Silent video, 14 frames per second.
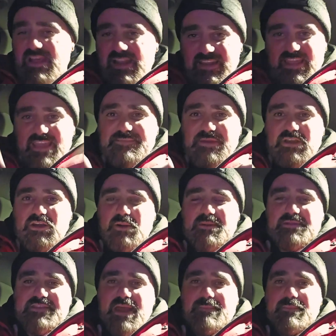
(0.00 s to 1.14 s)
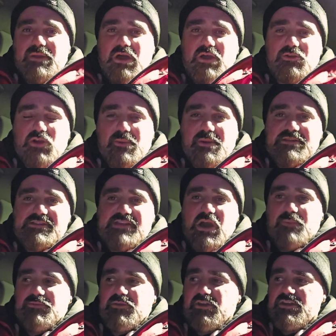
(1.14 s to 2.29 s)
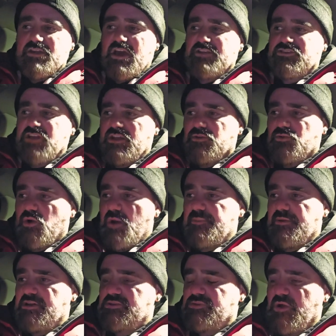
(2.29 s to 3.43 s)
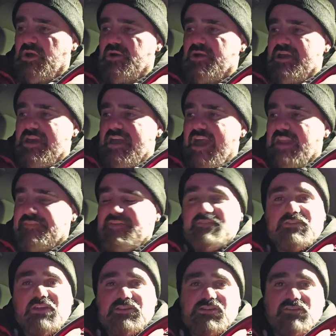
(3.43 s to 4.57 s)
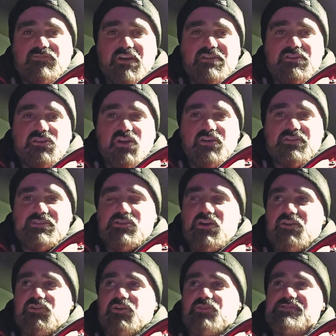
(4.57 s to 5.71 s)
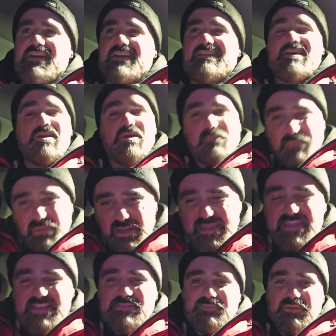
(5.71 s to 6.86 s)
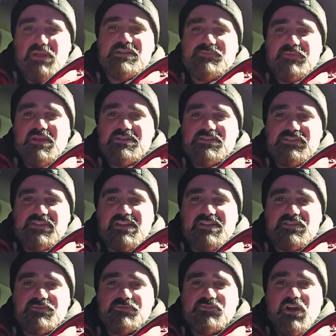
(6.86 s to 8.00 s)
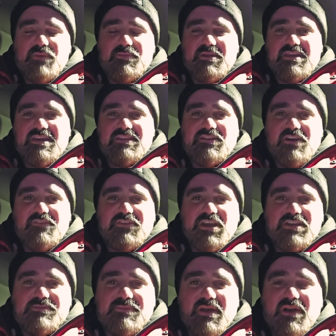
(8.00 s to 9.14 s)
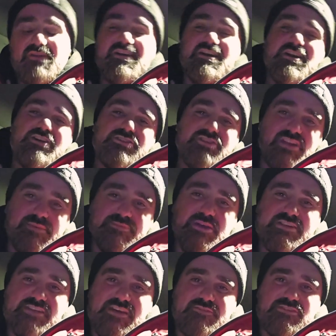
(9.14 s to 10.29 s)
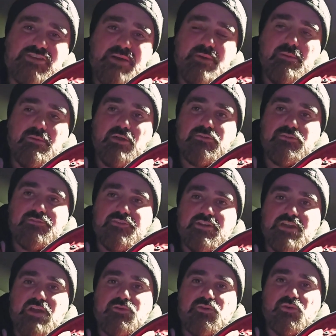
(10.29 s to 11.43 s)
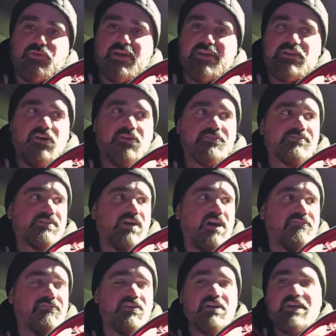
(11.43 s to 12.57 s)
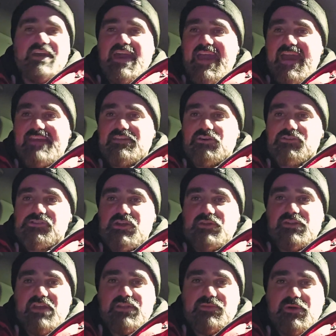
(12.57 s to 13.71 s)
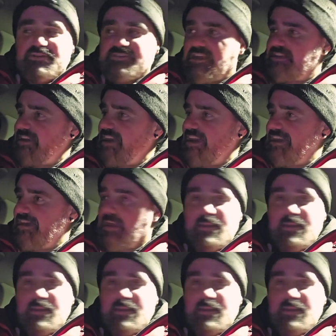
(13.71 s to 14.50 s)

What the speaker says: Leave me a comment down below. Comments help the channel quite a bit as well. And if you haven't done so already, you like this kind of content, please, please, please consider subscribing, hit the notification bell so you get updates every time I upload a new video, all that kind of stuff. And I'll see you in another one. Take care.